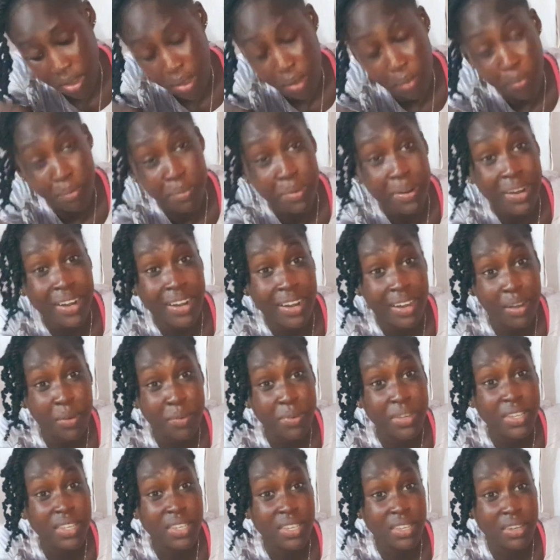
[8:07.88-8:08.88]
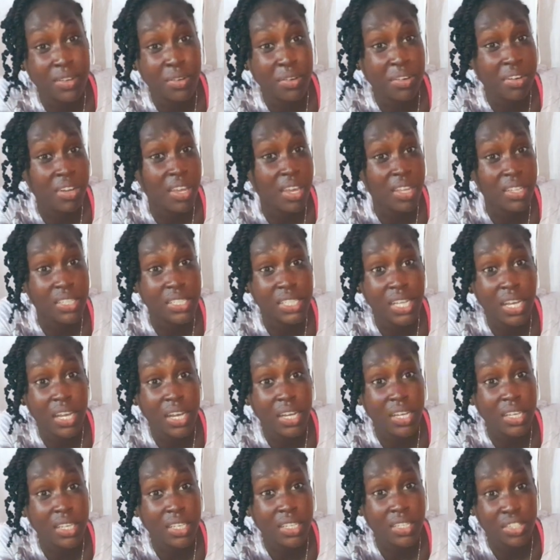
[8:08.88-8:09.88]
will eat down the entire
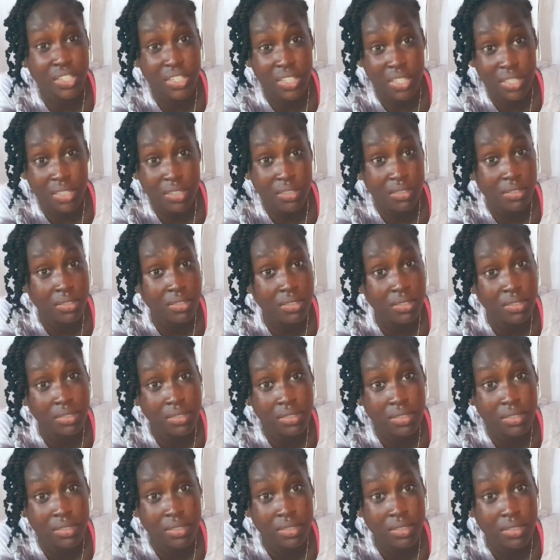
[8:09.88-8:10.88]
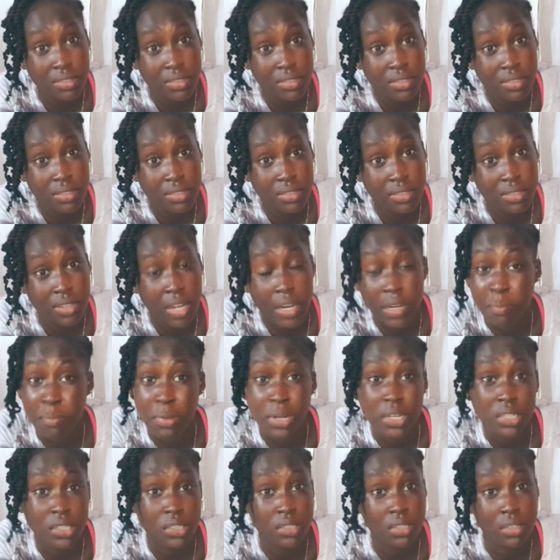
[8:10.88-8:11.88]
kitchen and
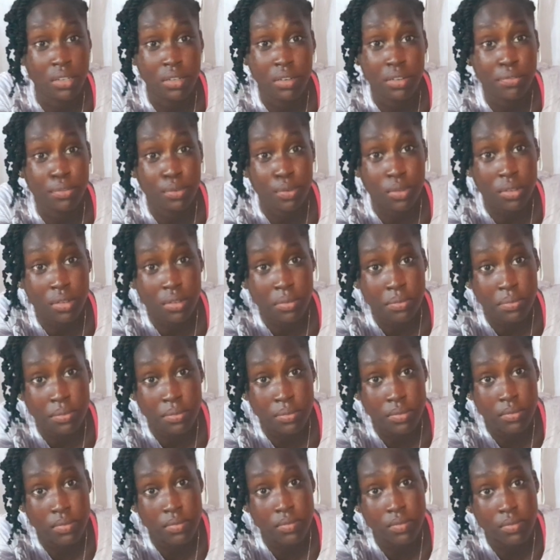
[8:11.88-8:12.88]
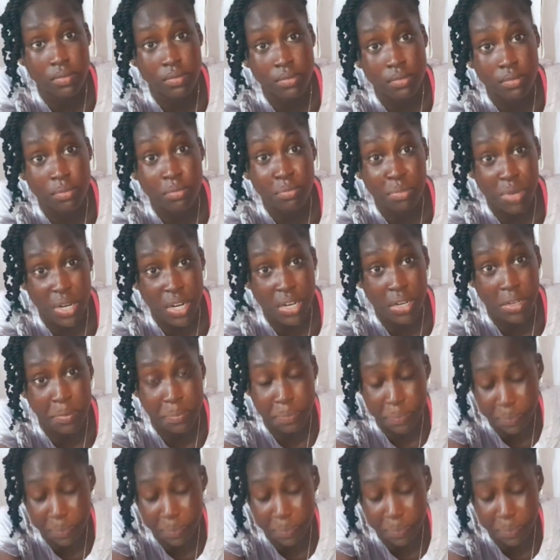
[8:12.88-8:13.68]
anybody still know. Brianna.